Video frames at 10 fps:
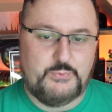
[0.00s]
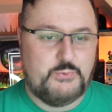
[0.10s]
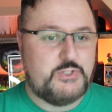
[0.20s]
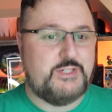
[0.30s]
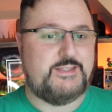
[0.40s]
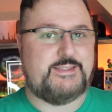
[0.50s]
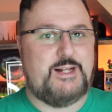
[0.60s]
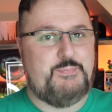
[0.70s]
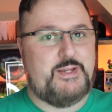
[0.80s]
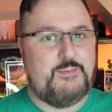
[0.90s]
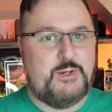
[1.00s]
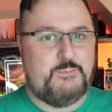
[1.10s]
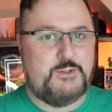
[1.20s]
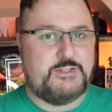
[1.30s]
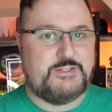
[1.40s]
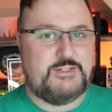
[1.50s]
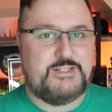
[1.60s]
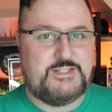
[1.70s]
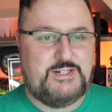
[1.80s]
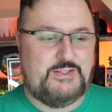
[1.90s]
which is something I'm going to purchase on
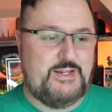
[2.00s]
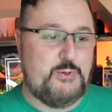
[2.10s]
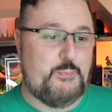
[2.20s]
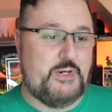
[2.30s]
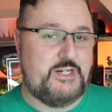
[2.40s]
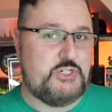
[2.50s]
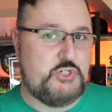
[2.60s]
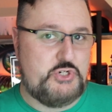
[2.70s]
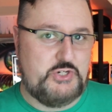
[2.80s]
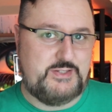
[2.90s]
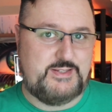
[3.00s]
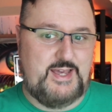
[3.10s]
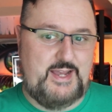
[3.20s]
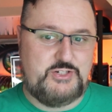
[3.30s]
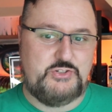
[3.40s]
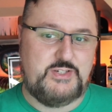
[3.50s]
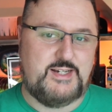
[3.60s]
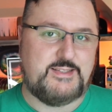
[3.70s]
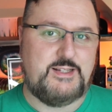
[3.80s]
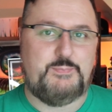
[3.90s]
this channel later, but I just actually
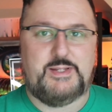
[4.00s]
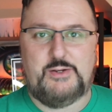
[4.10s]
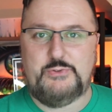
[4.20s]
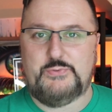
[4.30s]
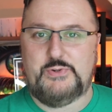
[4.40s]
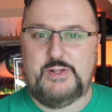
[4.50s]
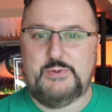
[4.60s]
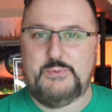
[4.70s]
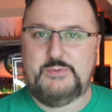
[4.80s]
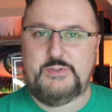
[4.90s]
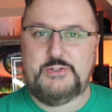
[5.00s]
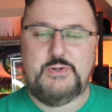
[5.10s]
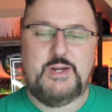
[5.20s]
got something else for another review,